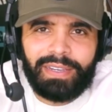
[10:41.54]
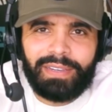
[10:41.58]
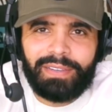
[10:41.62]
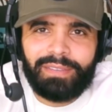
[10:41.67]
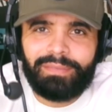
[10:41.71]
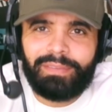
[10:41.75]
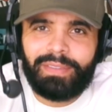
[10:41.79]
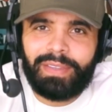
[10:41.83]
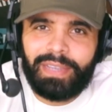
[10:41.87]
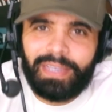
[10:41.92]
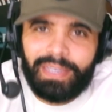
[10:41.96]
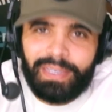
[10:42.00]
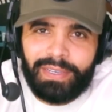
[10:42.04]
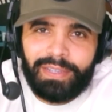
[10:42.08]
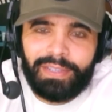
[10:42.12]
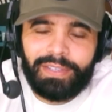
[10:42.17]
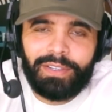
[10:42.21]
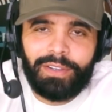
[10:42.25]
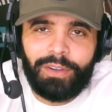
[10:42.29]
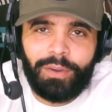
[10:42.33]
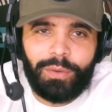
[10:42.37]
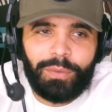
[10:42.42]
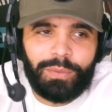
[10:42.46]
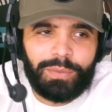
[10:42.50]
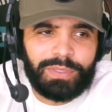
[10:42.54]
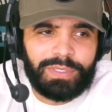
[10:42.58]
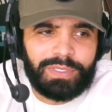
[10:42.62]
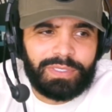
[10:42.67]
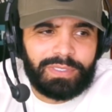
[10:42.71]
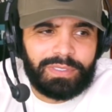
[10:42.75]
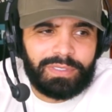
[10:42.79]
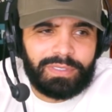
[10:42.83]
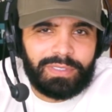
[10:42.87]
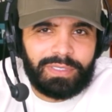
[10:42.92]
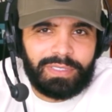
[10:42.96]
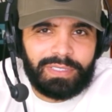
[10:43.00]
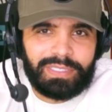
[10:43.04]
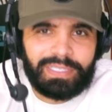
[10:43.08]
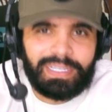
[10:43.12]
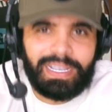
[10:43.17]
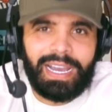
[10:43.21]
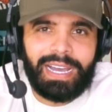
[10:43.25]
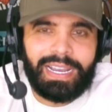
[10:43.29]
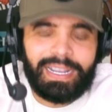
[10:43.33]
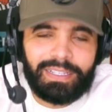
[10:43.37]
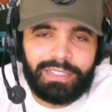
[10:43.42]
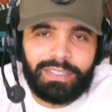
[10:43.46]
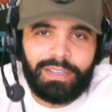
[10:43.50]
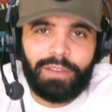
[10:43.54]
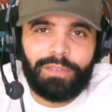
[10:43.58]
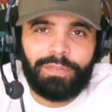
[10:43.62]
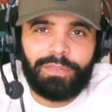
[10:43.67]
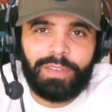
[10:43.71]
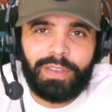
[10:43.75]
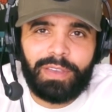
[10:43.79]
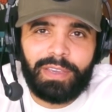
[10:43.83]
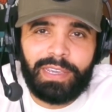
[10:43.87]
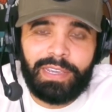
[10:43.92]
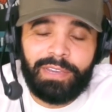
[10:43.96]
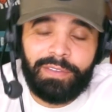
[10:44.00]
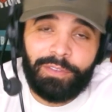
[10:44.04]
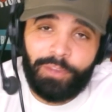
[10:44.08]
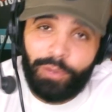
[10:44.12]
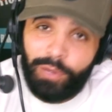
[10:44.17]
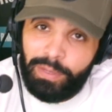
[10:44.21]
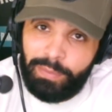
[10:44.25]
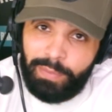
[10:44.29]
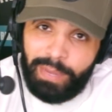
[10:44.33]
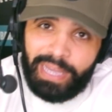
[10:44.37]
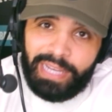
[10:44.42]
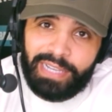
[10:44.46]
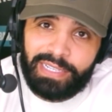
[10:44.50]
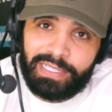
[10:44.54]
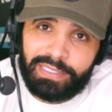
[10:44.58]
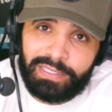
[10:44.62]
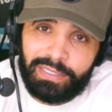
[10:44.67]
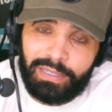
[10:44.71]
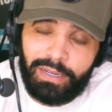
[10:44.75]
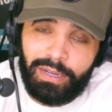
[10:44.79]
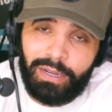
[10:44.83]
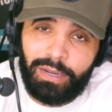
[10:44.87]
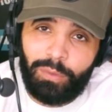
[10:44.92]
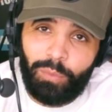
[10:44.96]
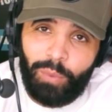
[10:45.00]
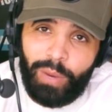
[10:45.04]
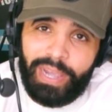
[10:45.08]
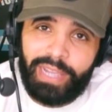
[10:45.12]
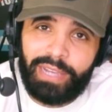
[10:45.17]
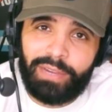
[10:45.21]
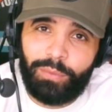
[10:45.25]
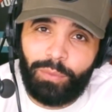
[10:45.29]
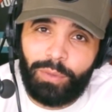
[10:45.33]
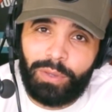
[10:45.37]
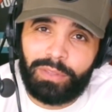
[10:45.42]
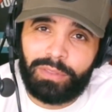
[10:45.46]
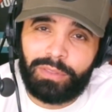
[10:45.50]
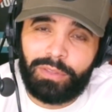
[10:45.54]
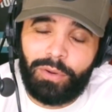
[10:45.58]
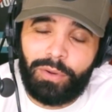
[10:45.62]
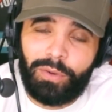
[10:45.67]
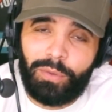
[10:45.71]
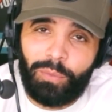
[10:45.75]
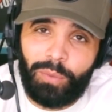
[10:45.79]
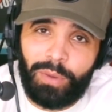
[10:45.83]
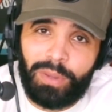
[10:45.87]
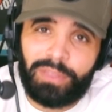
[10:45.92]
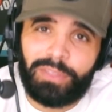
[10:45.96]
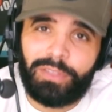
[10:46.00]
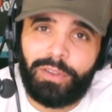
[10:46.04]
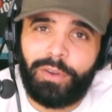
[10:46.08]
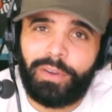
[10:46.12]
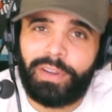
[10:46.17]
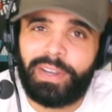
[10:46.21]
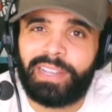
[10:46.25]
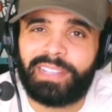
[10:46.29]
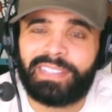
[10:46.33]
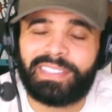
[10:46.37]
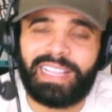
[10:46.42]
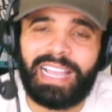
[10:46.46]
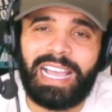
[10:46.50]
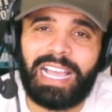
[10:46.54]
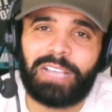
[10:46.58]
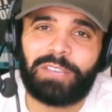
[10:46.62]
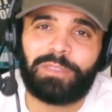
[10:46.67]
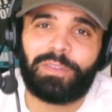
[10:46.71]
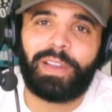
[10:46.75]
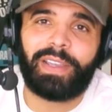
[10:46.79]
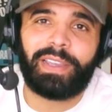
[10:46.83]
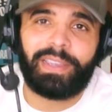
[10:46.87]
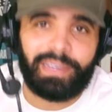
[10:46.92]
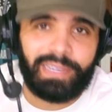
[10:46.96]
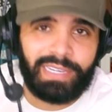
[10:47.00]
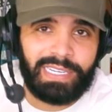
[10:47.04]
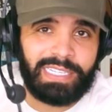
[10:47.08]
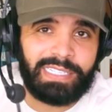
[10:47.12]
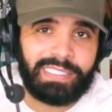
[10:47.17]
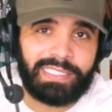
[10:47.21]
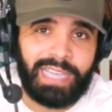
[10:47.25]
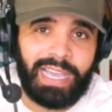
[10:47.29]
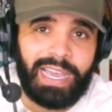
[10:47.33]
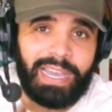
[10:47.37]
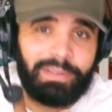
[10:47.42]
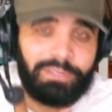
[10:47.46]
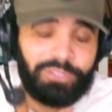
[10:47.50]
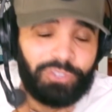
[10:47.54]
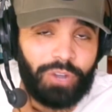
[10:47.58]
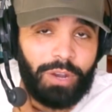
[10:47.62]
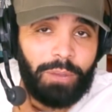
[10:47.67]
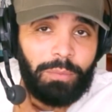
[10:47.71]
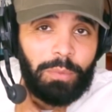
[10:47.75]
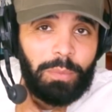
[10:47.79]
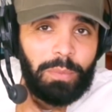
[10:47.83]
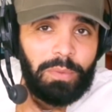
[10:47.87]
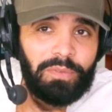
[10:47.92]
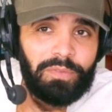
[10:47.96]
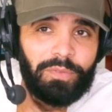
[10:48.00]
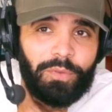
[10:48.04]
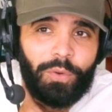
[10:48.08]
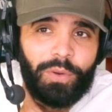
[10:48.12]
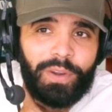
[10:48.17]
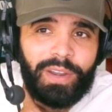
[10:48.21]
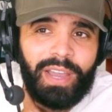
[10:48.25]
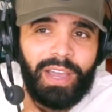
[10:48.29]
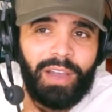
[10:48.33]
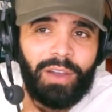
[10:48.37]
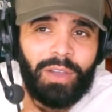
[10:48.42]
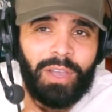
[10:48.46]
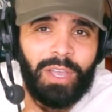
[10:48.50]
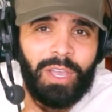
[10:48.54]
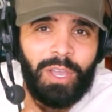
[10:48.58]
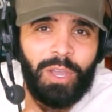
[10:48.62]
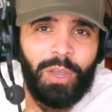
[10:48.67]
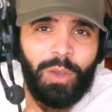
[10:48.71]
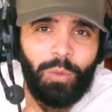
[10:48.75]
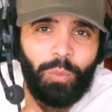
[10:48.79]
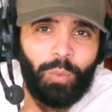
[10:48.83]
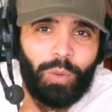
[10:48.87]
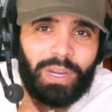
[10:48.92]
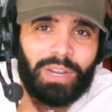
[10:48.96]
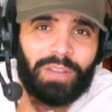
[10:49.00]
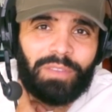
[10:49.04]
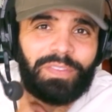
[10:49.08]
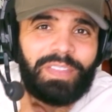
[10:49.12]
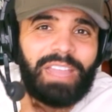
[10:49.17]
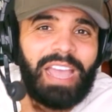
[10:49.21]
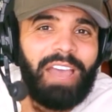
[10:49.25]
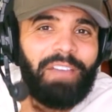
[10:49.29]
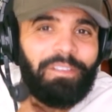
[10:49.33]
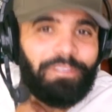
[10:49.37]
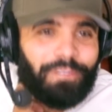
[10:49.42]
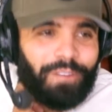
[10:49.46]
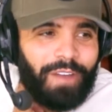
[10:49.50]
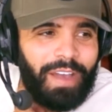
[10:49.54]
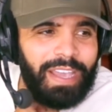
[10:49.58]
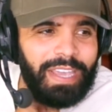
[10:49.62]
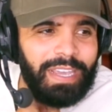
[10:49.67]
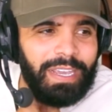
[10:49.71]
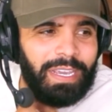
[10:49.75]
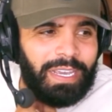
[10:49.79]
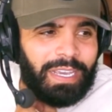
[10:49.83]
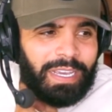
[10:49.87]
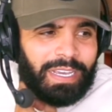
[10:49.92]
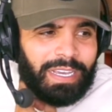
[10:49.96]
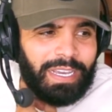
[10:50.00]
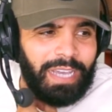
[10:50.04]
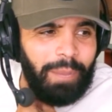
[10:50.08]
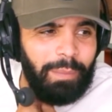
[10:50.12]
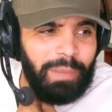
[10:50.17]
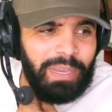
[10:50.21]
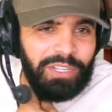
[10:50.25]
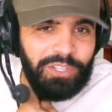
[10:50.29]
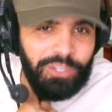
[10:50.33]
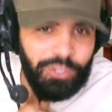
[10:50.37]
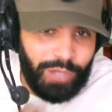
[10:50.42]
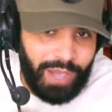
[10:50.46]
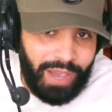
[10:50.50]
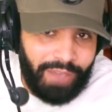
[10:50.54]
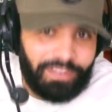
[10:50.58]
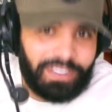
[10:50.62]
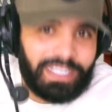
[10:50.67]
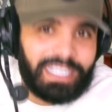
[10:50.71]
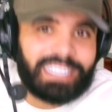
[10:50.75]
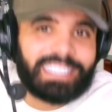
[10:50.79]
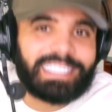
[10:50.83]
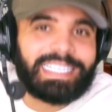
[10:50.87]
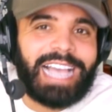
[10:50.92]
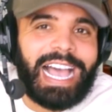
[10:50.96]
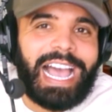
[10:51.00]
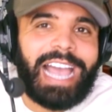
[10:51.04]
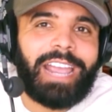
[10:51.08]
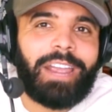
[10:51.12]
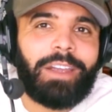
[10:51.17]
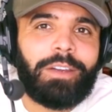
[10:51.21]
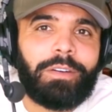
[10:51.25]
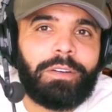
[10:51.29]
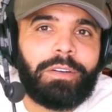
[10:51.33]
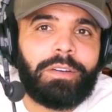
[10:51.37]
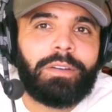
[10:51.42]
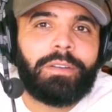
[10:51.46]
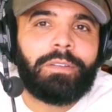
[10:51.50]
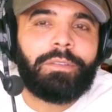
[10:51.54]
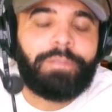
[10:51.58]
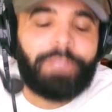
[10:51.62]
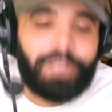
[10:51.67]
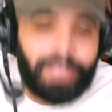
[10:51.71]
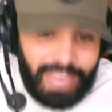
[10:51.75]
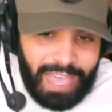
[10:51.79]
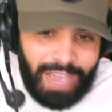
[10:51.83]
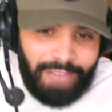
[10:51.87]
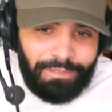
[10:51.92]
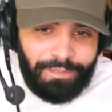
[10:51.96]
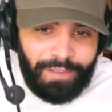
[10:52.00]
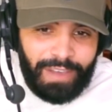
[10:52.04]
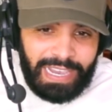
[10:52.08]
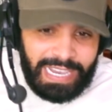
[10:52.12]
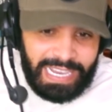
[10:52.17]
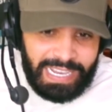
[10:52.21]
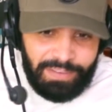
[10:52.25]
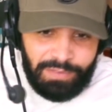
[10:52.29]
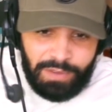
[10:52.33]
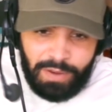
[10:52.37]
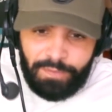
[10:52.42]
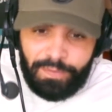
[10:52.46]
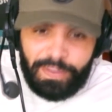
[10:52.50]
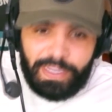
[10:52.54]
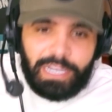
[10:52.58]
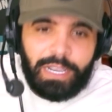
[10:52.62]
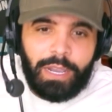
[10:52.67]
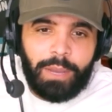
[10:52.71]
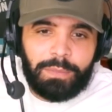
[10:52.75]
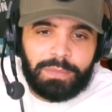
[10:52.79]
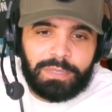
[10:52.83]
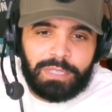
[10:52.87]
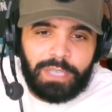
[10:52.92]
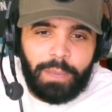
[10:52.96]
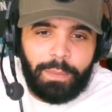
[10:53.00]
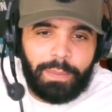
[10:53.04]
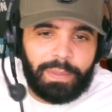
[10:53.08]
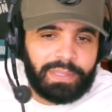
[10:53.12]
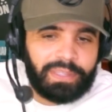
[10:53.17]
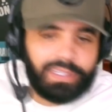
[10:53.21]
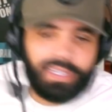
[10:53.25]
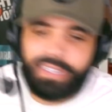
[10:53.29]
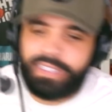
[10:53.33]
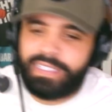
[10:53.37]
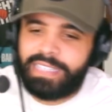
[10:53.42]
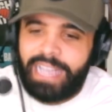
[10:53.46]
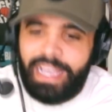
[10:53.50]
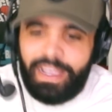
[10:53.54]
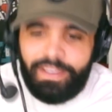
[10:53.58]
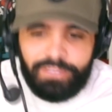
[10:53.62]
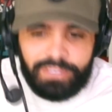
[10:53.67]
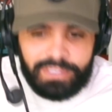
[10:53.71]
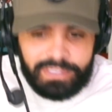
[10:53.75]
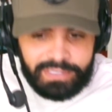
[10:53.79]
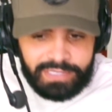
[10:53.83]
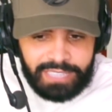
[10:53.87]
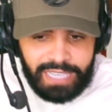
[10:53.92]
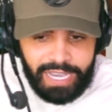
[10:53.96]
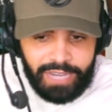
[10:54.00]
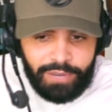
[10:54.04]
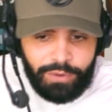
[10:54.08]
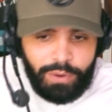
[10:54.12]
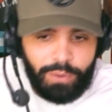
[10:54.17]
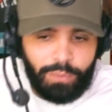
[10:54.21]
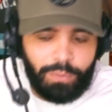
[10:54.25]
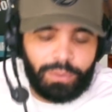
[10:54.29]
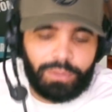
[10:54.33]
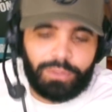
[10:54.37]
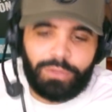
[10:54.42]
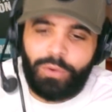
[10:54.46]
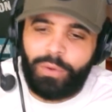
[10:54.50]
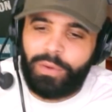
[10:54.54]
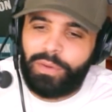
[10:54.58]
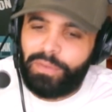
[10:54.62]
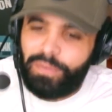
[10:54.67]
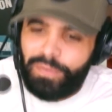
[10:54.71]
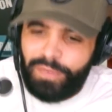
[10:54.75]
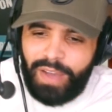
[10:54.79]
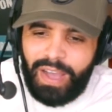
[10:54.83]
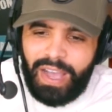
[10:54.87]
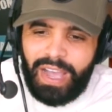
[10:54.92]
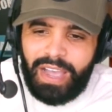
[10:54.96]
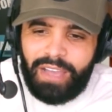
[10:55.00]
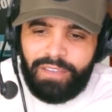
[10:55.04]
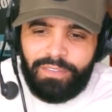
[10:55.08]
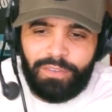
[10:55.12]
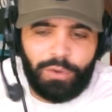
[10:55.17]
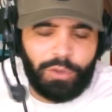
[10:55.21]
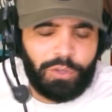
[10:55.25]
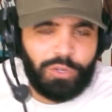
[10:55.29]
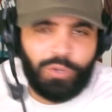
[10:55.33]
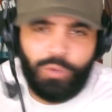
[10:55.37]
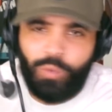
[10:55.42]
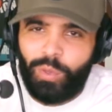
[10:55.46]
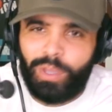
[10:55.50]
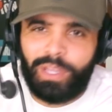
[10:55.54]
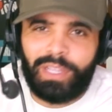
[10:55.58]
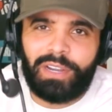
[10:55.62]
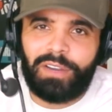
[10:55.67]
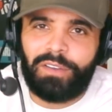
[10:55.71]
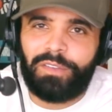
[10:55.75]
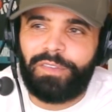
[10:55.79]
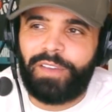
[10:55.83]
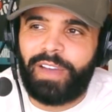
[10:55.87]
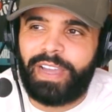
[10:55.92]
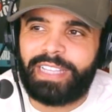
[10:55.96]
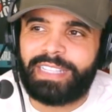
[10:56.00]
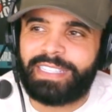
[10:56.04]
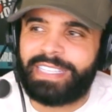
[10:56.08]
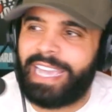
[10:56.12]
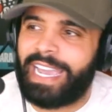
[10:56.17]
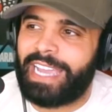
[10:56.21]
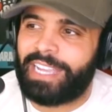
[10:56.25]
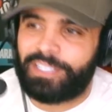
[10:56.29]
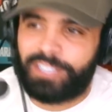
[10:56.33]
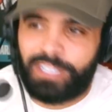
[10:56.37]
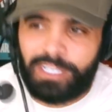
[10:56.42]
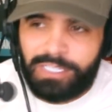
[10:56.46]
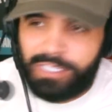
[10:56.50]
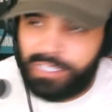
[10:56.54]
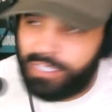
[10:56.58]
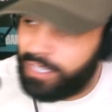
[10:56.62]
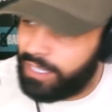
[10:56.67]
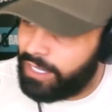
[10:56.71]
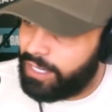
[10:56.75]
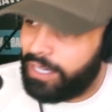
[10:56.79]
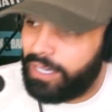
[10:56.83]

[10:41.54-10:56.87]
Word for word: and he, you know, it was it's kind of tough. To, even though he made his uh, weight one thirty his last fight, he's had trouble before. Now, what if that fight? I mean, do you have a desire for that fight, even if he comes up and doesn't have a title at one thirty-five? Are you willing to fight Tank just,